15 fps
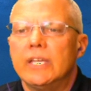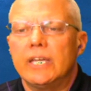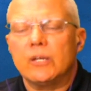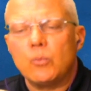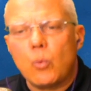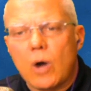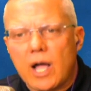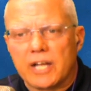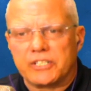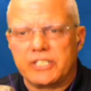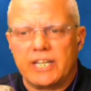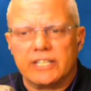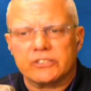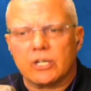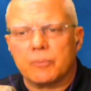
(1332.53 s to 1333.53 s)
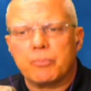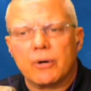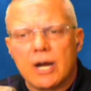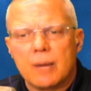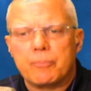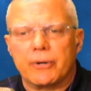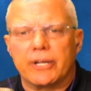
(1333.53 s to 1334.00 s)
and watch as our
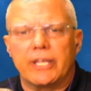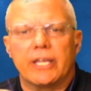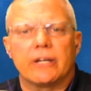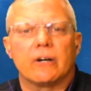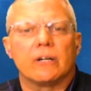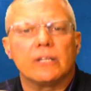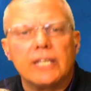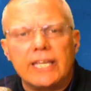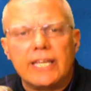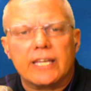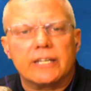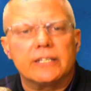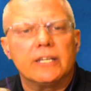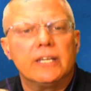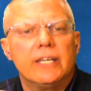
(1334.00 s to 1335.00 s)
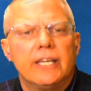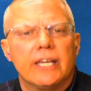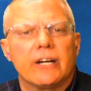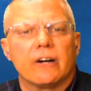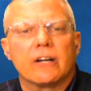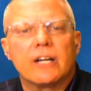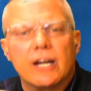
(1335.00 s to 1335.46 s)
property and our land
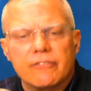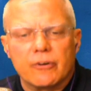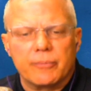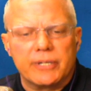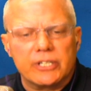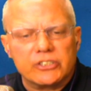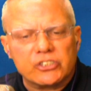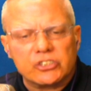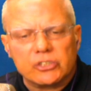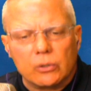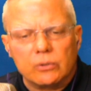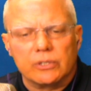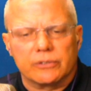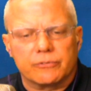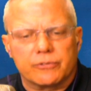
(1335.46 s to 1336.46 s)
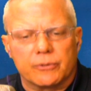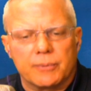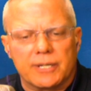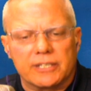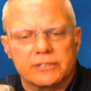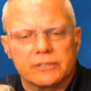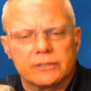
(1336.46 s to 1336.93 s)
and our government is stolen from
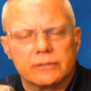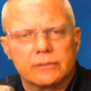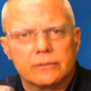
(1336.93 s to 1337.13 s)
us.